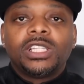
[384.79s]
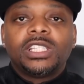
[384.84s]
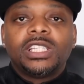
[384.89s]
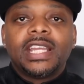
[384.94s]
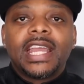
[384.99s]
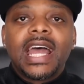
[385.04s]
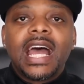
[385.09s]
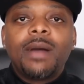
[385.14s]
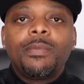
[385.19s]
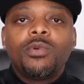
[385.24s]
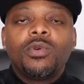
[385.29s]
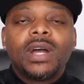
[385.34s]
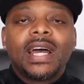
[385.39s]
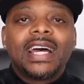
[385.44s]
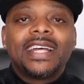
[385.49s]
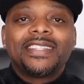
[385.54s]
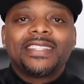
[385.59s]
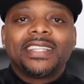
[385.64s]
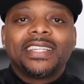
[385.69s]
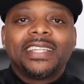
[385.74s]
See, Apple
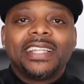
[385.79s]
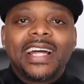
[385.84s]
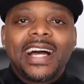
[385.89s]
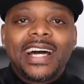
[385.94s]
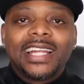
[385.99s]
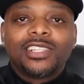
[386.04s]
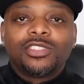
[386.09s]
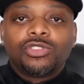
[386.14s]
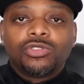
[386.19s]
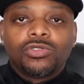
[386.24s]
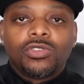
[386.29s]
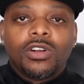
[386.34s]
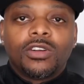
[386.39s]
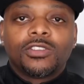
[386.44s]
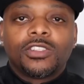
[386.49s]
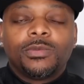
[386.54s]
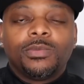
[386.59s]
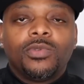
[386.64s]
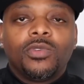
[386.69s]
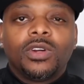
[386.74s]
has a lot of strong
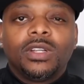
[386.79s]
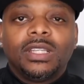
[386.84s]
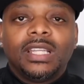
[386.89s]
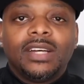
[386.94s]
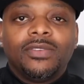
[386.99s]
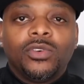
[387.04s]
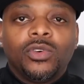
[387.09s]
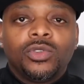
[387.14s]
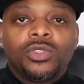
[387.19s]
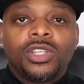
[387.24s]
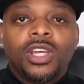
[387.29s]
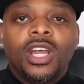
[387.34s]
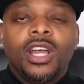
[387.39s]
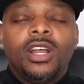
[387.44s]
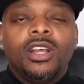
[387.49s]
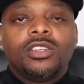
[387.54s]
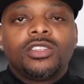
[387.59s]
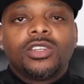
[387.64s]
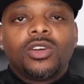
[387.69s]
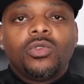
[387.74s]
support levels,
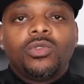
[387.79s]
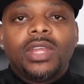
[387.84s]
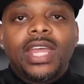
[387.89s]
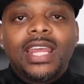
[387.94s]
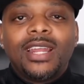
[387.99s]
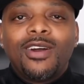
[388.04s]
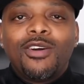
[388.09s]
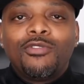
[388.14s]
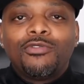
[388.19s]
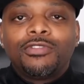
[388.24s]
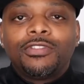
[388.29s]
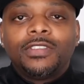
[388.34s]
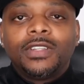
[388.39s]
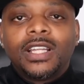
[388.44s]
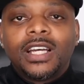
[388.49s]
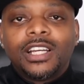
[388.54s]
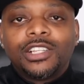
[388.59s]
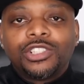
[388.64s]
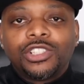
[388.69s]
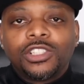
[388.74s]
so they don't
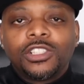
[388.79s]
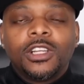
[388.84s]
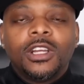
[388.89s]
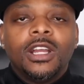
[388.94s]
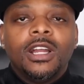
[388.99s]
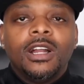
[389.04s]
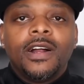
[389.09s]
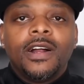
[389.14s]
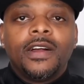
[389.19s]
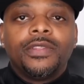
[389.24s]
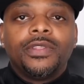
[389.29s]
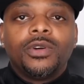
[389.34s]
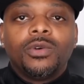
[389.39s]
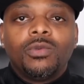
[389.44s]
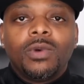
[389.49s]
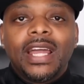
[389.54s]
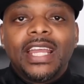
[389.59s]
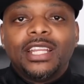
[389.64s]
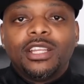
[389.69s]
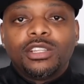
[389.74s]
flush the
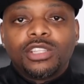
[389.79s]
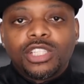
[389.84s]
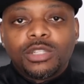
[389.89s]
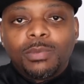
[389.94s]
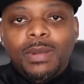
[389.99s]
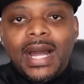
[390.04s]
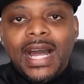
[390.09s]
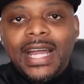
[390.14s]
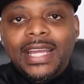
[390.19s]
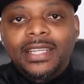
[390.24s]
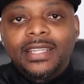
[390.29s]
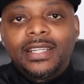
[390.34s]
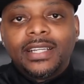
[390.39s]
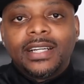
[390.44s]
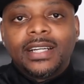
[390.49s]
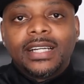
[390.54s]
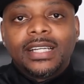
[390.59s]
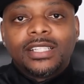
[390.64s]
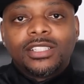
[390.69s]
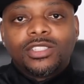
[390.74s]
way the SPY
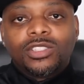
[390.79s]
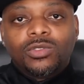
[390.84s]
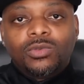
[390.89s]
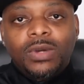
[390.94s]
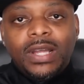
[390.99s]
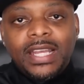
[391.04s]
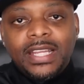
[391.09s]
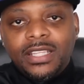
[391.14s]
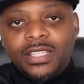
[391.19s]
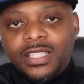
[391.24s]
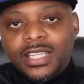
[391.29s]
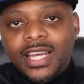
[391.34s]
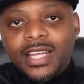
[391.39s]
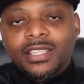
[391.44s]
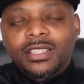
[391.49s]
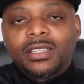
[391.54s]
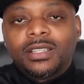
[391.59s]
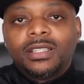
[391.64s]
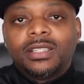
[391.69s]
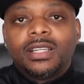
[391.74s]
does, the way
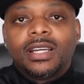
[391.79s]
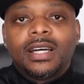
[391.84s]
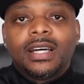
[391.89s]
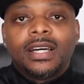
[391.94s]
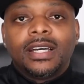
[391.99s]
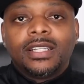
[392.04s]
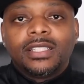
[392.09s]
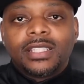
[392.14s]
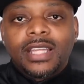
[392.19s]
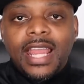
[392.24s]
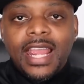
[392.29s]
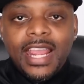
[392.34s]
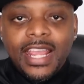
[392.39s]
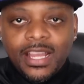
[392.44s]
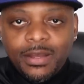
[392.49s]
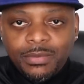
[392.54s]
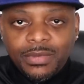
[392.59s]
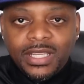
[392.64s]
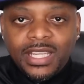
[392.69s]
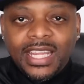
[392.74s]
Tesla does,
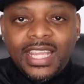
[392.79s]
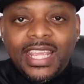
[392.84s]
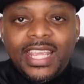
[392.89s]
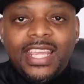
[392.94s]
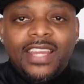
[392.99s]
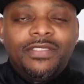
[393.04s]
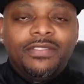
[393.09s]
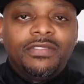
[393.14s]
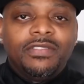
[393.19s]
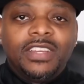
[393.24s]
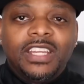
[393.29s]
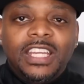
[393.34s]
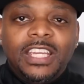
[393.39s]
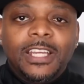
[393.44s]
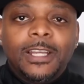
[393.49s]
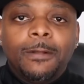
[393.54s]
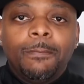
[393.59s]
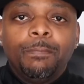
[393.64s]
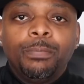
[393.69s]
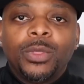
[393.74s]
AMD,
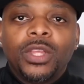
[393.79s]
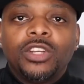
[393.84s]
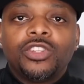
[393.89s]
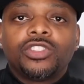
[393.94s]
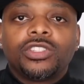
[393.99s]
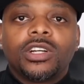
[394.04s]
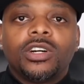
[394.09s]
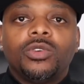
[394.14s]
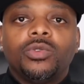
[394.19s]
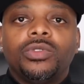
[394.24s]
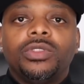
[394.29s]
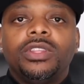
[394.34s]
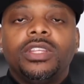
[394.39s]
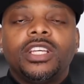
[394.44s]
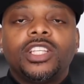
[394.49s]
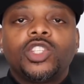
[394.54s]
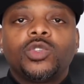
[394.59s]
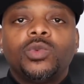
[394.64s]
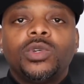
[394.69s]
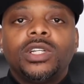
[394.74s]
Nvidia. So
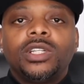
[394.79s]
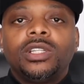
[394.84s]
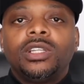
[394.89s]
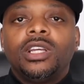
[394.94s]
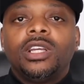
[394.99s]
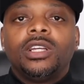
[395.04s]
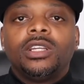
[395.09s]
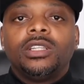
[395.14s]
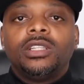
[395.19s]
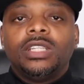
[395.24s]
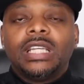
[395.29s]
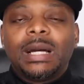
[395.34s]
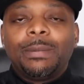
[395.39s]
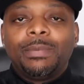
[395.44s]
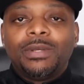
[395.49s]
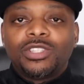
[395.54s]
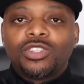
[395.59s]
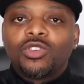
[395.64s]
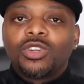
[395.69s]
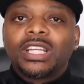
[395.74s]
this one,
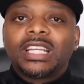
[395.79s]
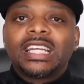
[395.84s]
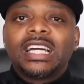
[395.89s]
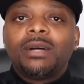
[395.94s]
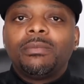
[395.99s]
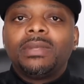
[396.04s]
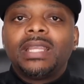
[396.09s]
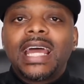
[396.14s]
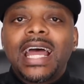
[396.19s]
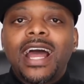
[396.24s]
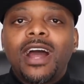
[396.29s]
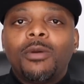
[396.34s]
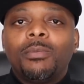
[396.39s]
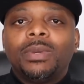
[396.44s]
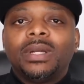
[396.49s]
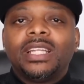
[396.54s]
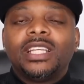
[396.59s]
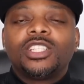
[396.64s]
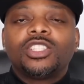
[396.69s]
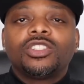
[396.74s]
yup, it's going to come down,
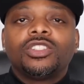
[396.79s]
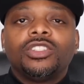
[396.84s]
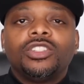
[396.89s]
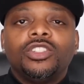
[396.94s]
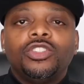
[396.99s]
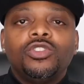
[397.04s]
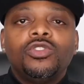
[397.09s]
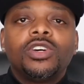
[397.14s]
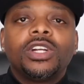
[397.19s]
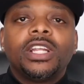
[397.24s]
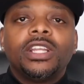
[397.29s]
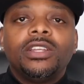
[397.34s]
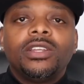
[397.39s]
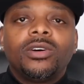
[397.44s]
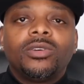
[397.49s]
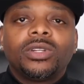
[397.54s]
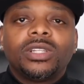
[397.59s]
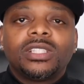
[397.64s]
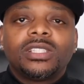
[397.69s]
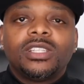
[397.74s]
but it's you're going to
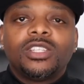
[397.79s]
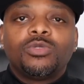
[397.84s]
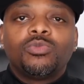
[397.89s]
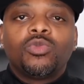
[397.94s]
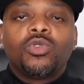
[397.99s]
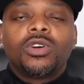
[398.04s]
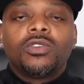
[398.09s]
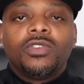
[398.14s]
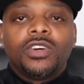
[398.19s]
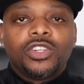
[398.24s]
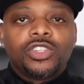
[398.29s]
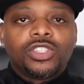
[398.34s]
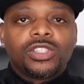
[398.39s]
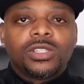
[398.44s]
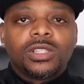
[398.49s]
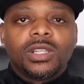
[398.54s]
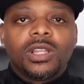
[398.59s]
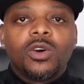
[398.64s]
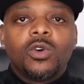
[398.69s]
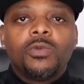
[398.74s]
notice it's more of a
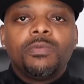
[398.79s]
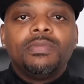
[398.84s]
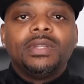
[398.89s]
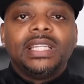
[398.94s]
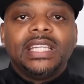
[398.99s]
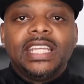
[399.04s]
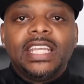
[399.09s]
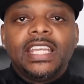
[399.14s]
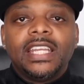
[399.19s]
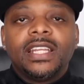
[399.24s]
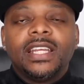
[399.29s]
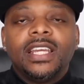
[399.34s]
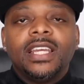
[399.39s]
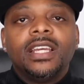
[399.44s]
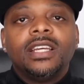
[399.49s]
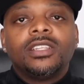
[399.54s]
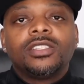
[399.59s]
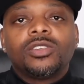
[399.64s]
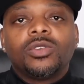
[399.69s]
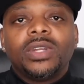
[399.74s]
slow bleed.
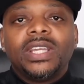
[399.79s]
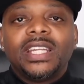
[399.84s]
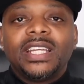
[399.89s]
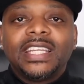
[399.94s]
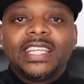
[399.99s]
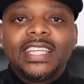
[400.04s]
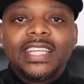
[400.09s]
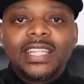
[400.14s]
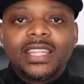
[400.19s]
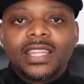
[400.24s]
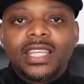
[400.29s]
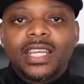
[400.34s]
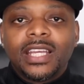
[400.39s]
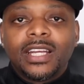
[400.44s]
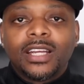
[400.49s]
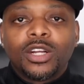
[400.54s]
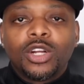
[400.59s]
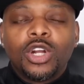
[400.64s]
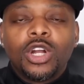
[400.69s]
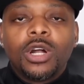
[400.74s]
So it'll get
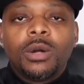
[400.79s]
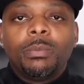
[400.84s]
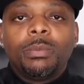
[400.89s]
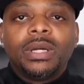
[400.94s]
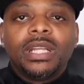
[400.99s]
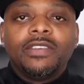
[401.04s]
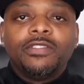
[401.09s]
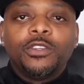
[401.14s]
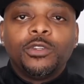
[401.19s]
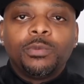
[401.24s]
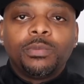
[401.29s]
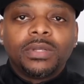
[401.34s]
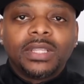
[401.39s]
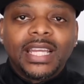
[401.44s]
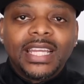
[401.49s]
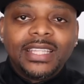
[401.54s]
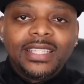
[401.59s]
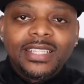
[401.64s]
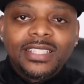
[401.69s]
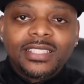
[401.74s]
there, but if you
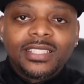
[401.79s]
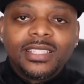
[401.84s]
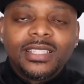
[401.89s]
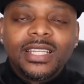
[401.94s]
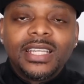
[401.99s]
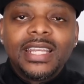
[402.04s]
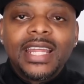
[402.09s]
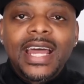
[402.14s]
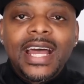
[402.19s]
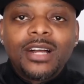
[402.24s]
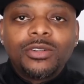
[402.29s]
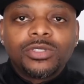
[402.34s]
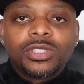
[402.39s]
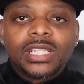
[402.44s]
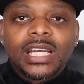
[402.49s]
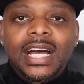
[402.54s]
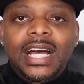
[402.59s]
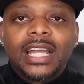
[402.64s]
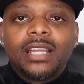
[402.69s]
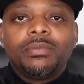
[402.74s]
play this to the
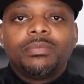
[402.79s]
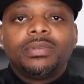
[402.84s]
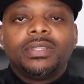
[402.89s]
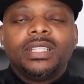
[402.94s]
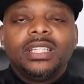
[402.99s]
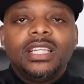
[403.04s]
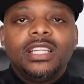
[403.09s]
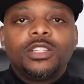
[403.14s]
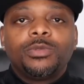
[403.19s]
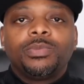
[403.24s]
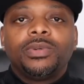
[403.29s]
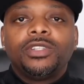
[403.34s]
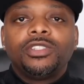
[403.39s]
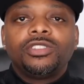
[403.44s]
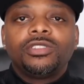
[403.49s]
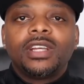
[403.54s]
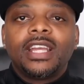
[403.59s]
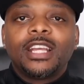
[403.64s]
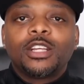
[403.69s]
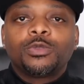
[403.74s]
downside, please
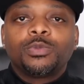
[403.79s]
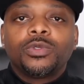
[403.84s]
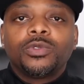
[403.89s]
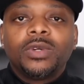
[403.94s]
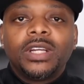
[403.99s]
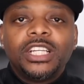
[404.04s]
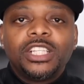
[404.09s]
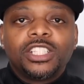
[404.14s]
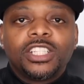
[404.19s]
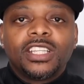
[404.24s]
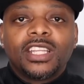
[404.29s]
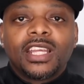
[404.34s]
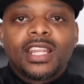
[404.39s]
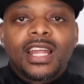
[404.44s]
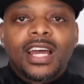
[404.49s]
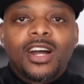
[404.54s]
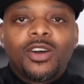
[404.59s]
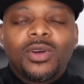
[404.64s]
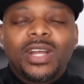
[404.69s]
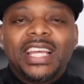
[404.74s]
put your expiration date
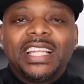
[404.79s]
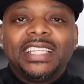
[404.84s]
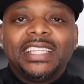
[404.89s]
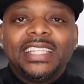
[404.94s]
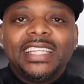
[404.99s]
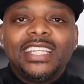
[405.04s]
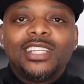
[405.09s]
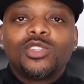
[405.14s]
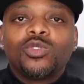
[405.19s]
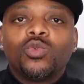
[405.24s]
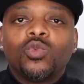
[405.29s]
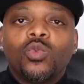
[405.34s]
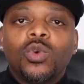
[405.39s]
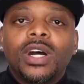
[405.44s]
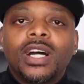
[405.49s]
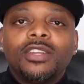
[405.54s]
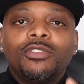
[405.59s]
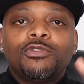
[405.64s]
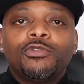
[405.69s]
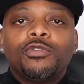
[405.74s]
out at least
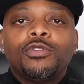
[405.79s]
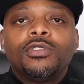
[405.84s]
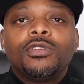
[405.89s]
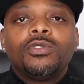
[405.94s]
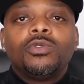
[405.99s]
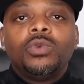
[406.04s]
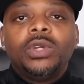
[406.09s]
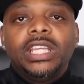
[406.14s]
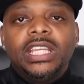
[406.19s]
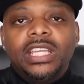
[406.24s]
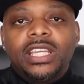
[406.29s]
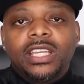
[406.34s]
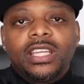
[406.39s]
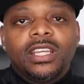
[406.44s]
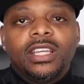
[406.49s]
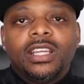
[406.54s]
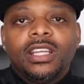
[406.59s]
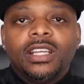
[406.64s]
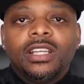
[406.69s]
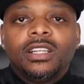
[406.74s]
one full week
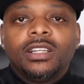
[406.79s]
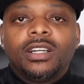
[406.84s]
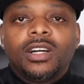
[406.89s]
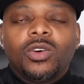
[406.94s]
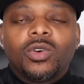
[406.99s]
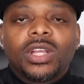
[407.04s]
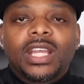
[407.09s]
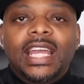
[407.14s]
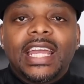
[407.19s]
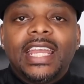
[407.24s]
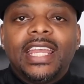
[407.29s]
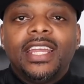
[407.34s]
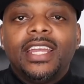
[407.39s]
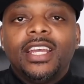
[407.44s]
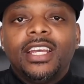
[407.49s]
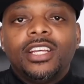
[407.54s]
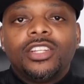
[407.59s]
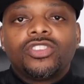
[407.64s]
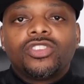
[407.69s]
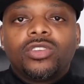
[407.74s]
okay?
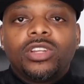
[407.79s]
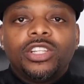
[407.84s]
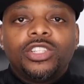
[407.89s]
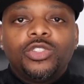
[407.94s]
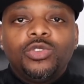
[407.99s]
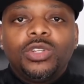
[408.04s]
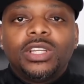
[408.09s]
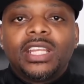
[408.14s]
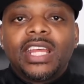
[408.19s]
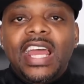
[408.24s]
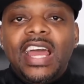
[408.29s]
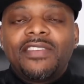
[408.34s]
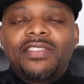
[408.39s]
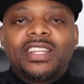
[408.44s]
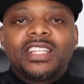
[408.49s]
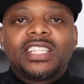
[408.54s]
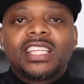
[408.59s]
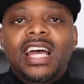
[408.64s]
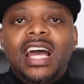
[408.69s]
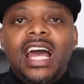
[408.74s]
So that you can have
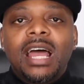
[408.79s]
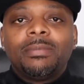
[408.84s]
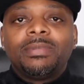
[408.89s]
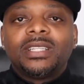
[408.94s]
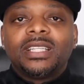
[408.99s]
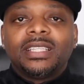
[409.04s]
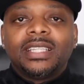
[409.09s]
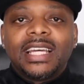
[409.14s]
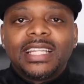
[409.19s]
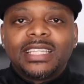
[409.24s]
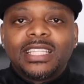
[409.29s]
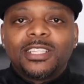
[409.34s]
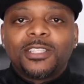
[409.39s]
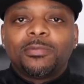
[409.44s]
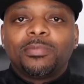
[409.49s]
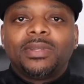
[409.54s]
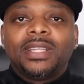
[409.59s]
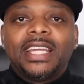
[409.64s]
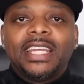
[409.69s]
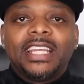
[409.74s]
the time to let this
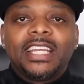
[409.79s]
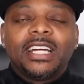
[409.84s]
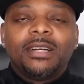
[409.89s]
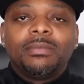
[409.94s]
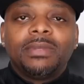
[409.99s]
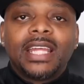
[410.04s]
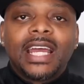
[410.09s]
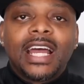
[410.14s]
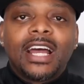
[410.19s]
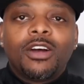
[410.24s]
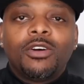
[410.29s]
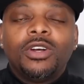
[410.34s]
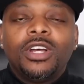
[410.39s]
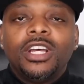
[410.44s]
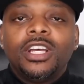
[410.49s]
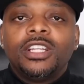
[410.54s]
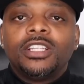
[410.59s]
play come down.